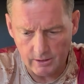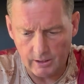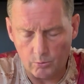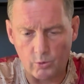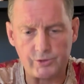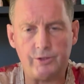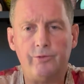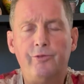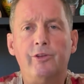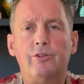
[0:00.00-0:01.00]
wasn't
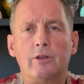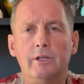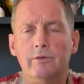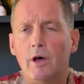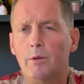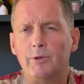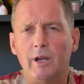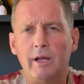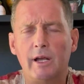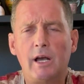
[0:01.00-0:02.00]
physically developed, and
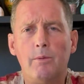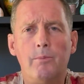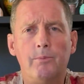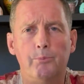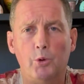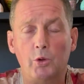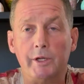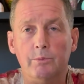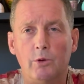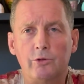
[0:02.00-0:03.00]
I got
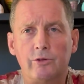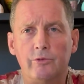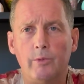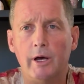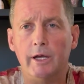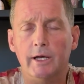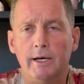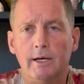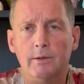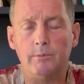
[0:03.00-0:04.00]
bullied most of
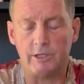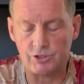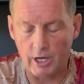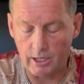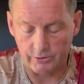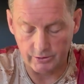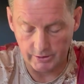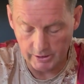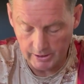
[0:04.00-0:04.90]
my childhood.